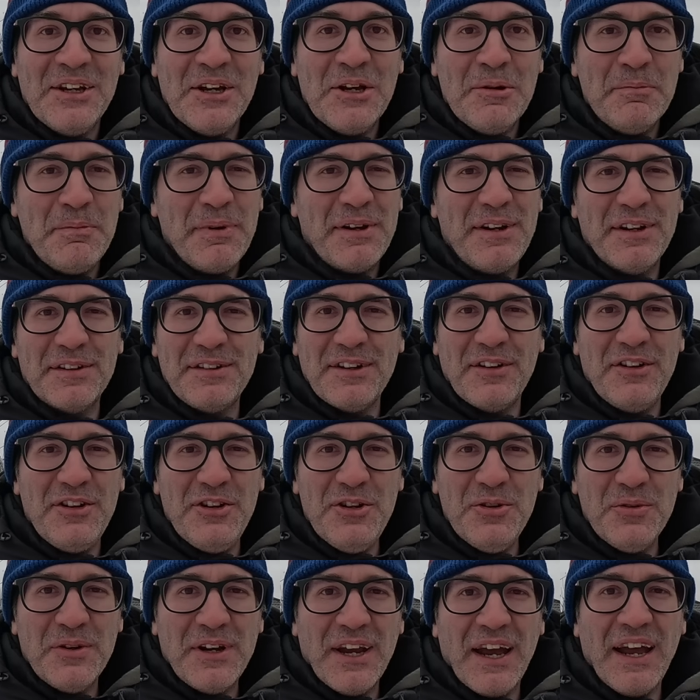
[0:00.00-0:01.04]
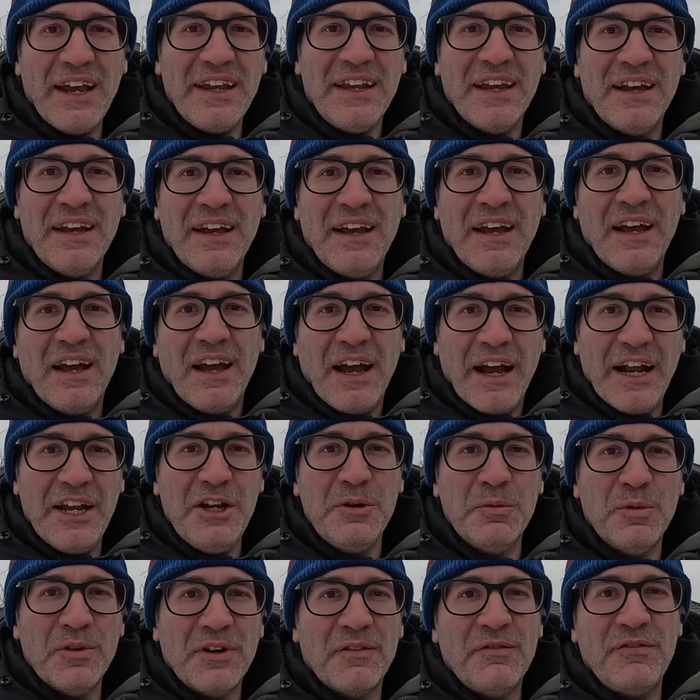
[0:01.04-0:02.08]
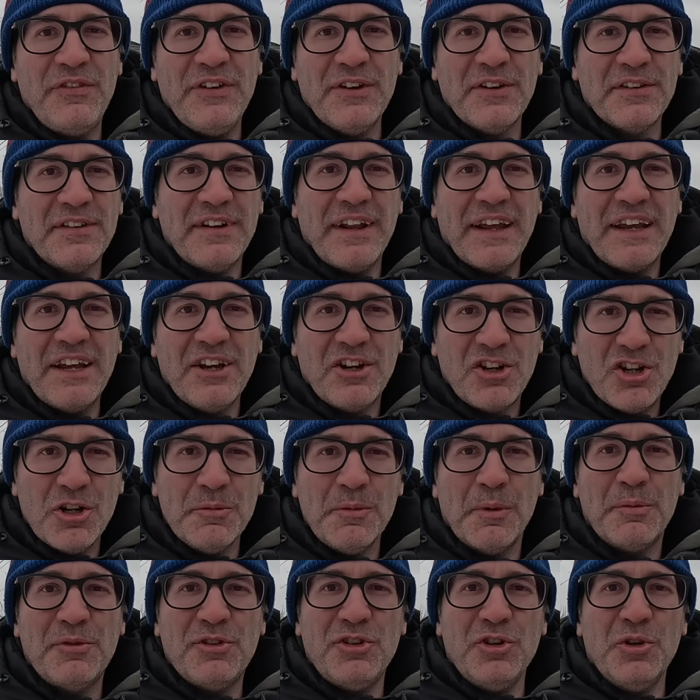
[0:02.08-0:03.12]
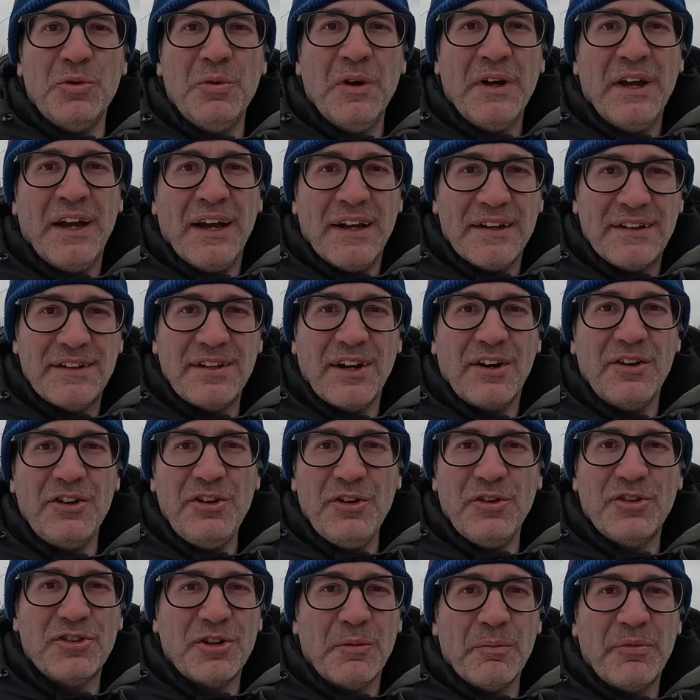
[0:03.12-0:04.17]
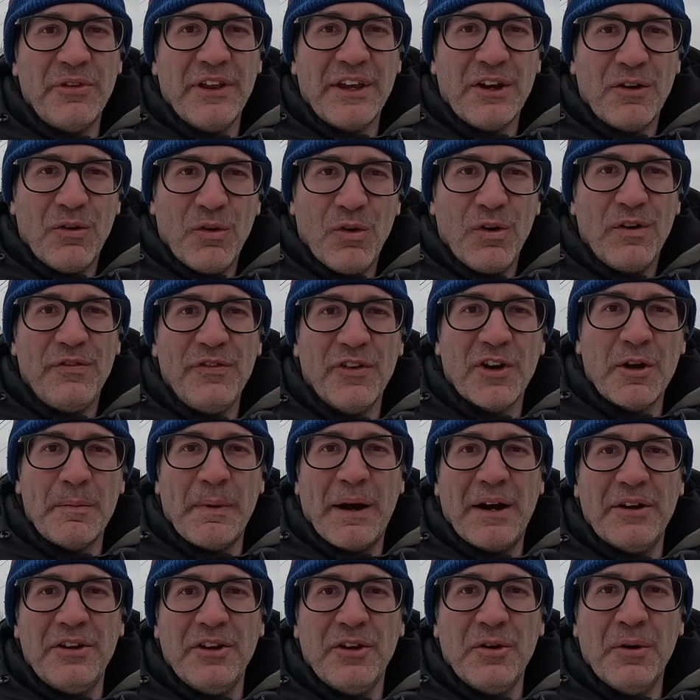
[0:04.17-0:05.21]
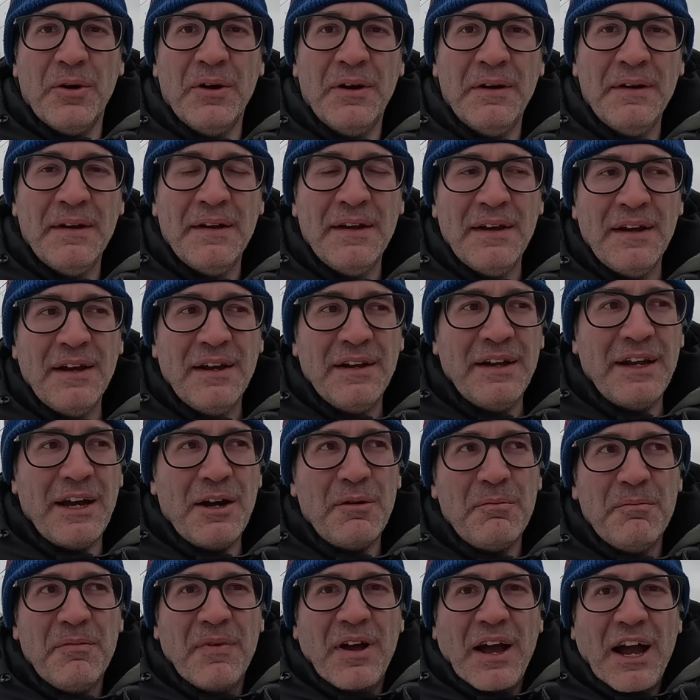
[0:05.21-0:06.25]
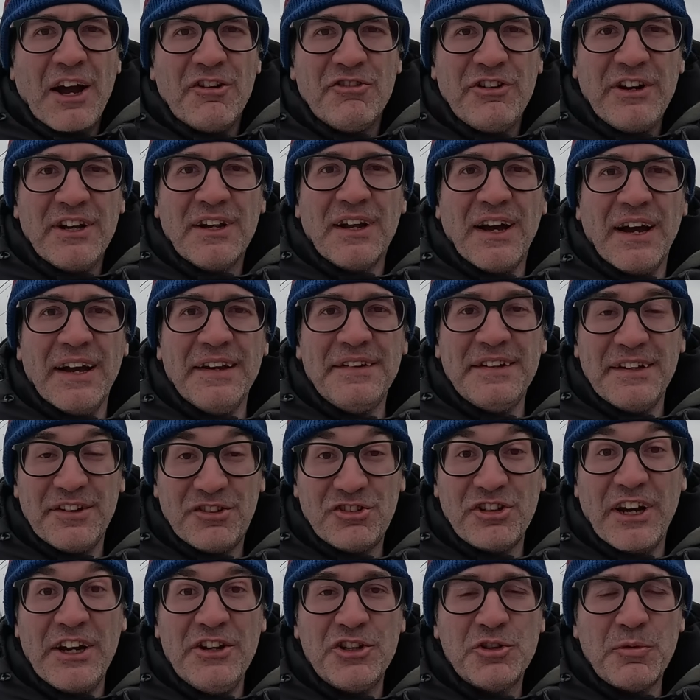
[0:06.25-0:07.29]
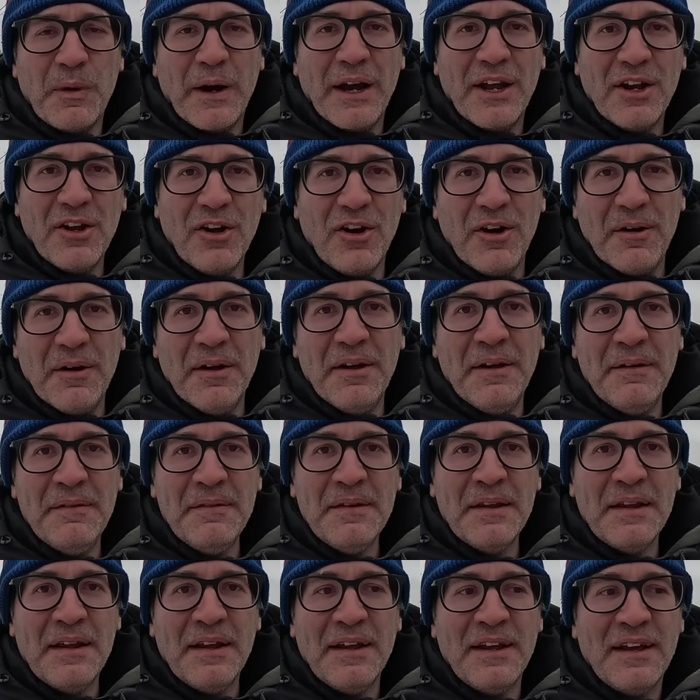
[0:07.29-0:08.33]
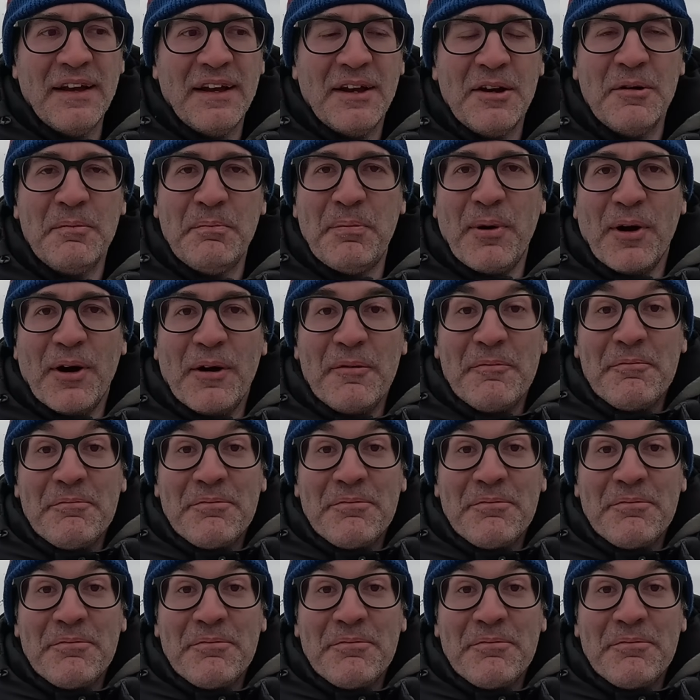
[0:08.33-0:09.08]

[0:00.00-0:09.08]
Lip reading: Because in the UK, anyone feels that they can come up to you and tell you something awful about you. Now, I realise it's changed quite a lot, but